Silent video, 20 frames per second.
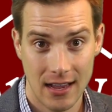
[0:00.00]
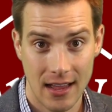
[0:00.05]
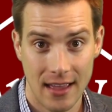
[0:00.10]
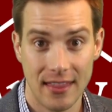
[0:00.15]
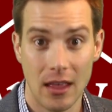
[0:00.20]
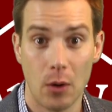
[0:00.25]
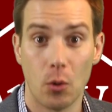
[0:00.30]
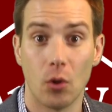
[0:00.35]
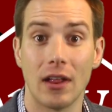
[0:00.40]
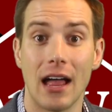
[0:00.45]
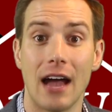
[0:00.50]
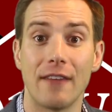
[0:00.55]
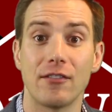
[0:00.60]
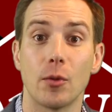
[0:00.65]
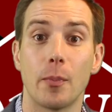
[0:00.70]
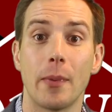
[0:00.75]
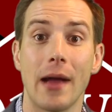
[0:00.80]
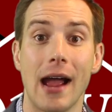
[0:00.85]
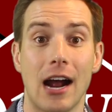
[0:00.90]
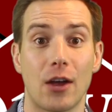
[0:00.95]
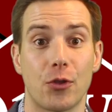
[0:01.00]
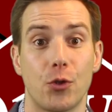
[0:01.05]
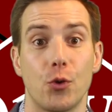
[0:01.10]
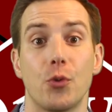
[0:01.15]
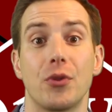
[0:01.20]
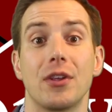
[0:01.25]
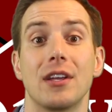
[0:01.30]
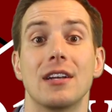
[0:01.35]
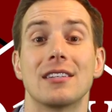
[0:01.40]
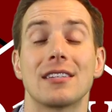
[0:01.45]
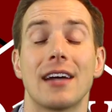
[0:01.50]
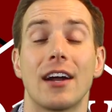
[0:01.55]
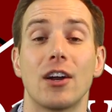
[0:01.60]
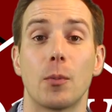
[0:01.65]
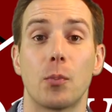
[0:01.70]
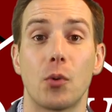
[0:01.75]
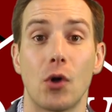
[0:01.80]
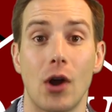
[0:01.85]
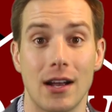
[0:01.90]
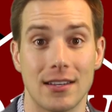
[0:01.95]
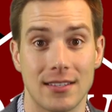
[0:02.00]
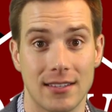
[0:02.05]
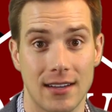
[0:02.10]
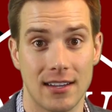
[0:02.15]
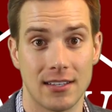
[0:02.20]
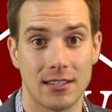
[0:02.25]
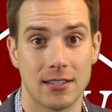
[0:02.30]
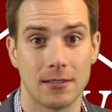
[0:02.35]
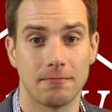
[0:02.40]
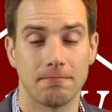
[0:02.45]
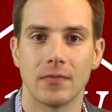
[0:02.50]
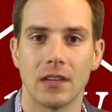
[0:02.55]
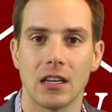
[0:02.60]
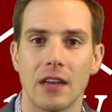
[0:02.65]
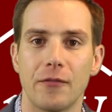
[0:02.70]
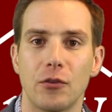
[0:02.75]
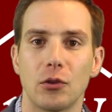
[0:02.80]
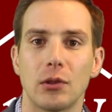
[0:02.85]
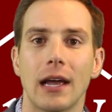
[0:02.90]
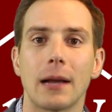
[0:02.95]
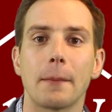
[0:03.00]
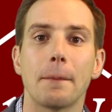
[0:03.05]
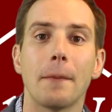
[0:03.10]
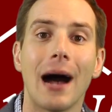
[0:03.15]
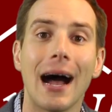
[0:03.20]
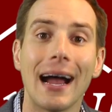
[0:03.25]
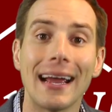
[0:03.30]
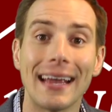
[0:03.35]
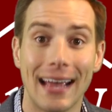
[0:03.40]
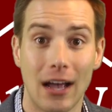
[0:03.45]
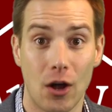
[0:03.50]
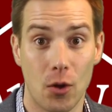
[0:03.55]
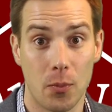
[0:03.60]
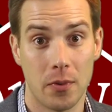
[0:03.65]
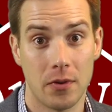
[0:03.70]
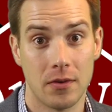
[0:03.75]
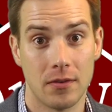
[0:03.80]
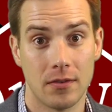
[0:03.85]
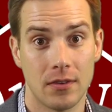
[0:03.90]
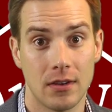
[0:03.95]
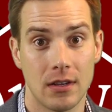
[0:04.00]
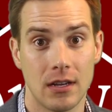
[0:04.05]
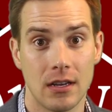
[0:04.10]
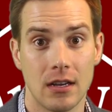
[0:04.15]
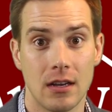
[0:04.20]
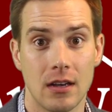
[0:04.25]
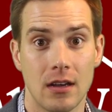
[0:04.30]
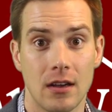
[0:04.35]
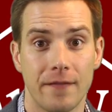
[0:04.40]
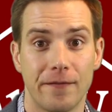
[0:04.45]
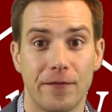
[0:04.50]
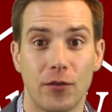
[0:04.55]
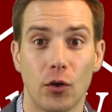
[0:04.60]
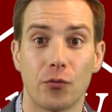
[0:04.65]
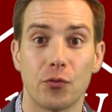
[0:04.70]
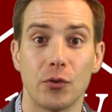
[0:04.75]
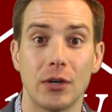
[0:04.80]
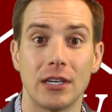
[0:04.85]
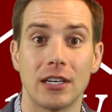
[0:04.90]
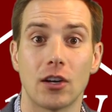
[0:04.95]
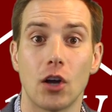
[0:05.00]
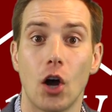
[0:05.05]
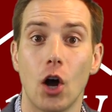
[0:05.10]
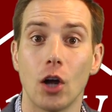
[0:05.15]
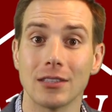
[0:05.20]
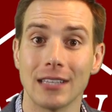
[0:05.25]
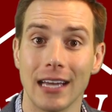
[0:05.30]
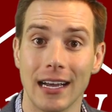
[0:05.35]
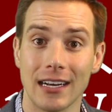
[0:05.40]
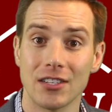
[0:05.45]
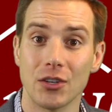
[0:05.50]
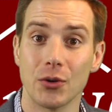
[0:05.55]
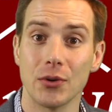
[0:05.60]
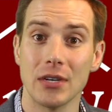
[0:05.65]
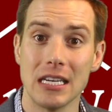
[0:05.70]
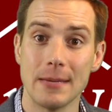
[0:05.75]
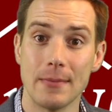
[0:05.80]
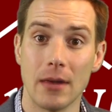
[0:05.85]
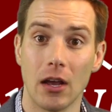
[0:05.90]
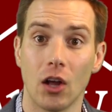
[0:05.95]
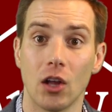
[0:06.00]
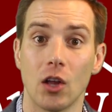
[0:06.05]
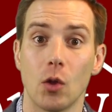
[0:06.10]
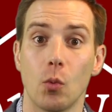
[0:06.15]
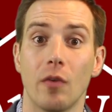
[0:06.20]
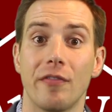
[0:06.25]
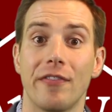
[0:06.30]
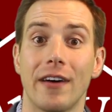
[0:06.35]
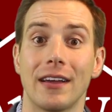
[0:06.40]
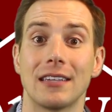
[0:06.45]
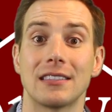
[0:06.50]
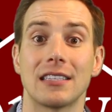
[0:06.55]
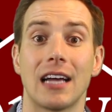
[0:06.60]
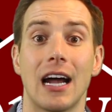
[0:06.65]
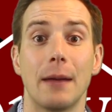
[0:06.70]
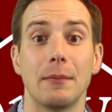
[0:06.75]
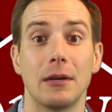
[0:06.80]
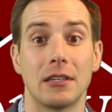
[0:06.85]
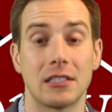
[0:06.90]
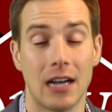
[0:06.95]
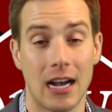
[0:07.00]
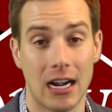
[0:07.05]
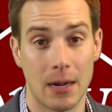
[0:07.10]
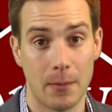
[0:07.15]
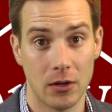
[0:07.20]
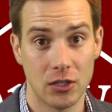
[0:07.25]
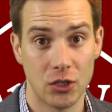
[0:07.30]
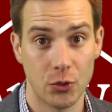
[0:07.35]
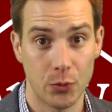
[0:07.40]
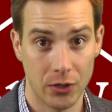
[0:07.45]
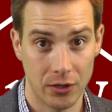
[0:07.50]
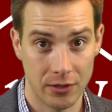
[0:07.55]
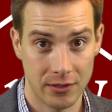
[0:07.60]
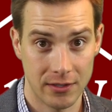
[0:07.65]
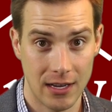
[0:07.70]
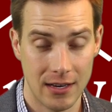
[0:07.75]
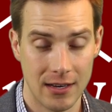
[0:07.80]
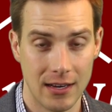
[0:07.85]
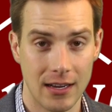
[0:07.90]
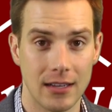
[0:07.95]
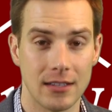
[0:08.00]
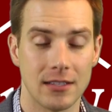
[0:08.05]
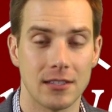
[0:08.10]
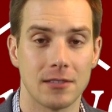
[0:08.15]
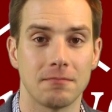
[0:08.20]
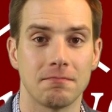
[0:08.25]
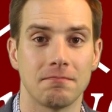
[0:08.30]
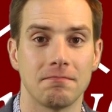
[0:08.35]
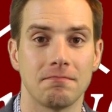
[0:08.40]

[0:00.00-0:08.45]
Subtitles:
and that will have your back through the entire process. If you'd like my help, feel free to call, text, or email, and we'll find a time to talk about your real estate needs.